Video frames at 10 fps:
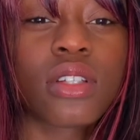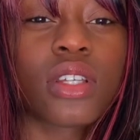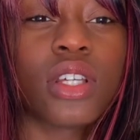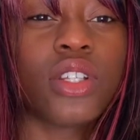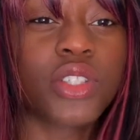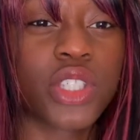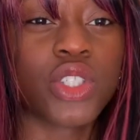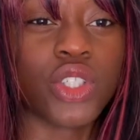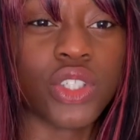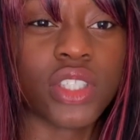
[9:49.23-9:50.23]
it looks
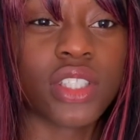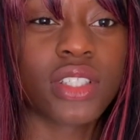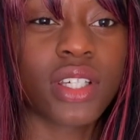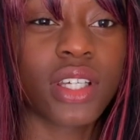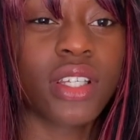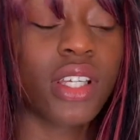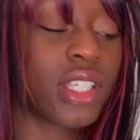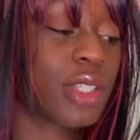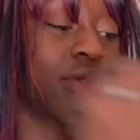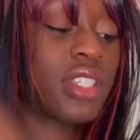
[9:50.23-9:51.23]
good.
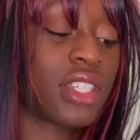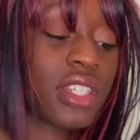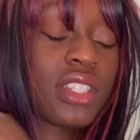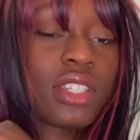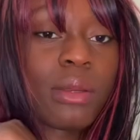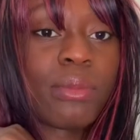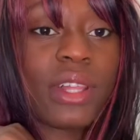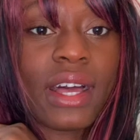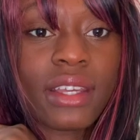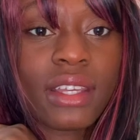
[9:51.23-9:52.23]
Especially since I'm
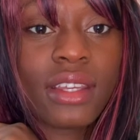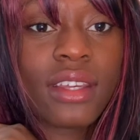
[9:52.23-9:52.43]
black,